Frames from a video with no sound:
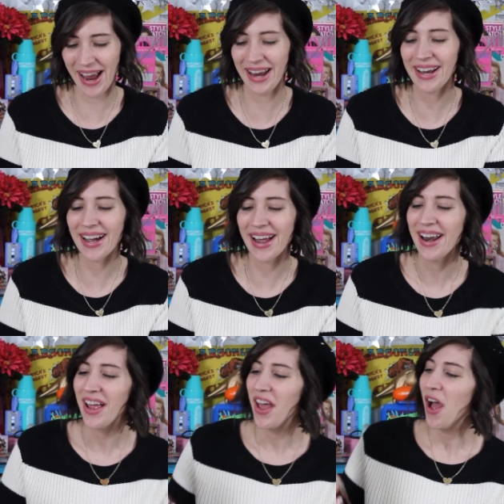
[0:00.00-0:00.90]
I
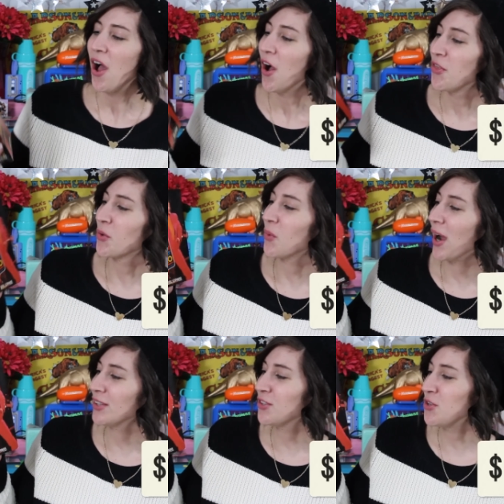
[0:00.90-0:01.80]
got the
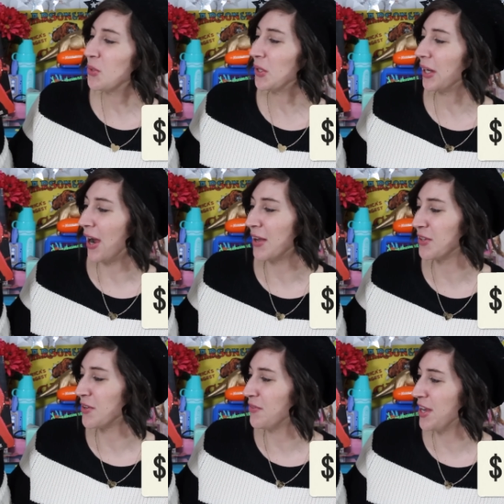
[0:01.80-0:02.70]
Rod Stewart
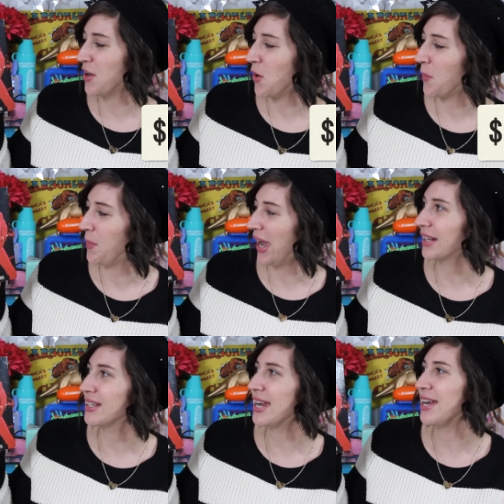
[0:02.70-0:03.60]
concert video
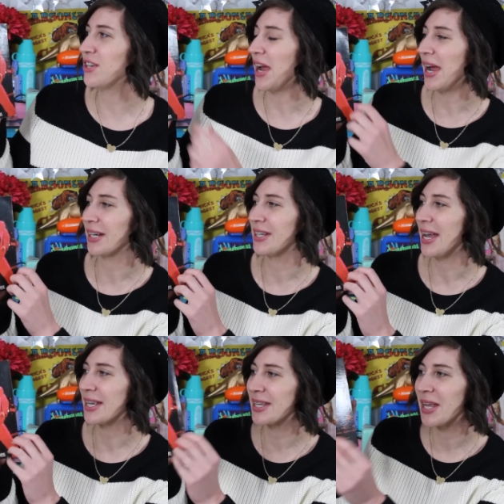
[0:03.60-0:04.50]
Backstage
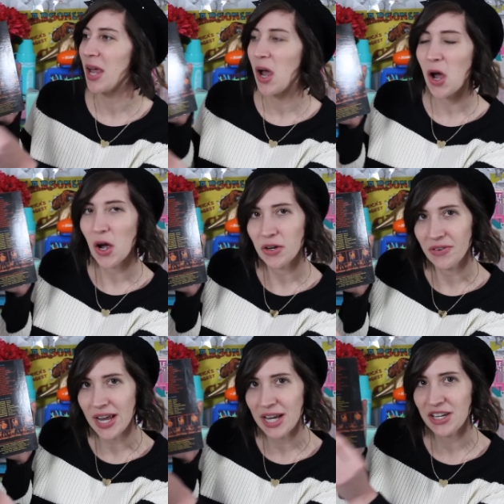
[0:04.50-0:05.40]
Access
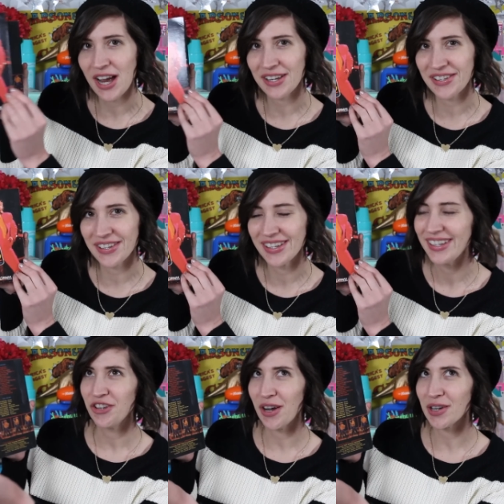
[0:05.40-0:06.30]
on VHS,
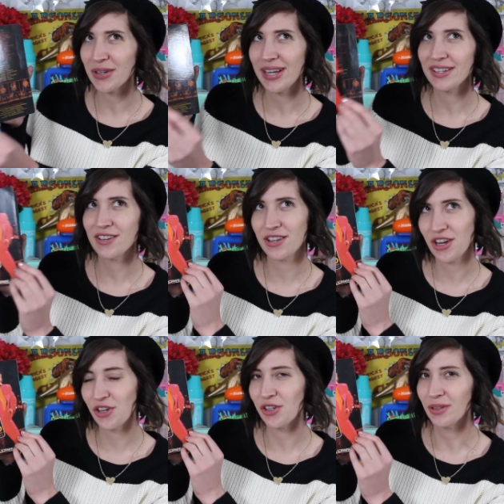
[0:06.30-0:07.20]
so it's
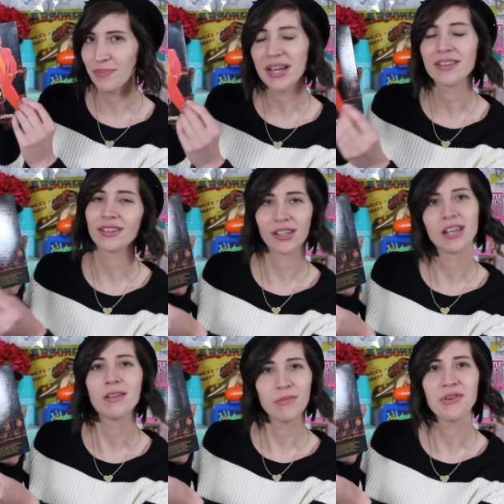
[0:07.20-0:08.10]
still
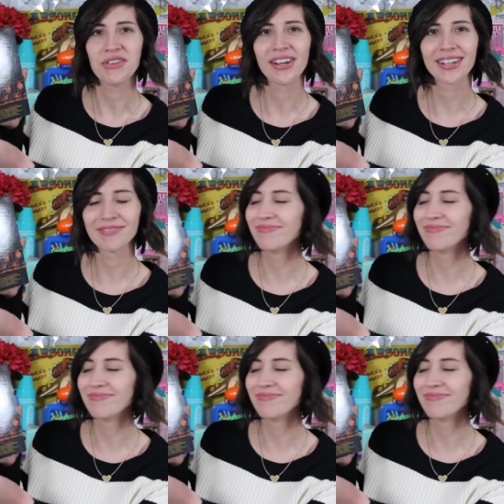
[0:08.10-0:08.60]
basically music.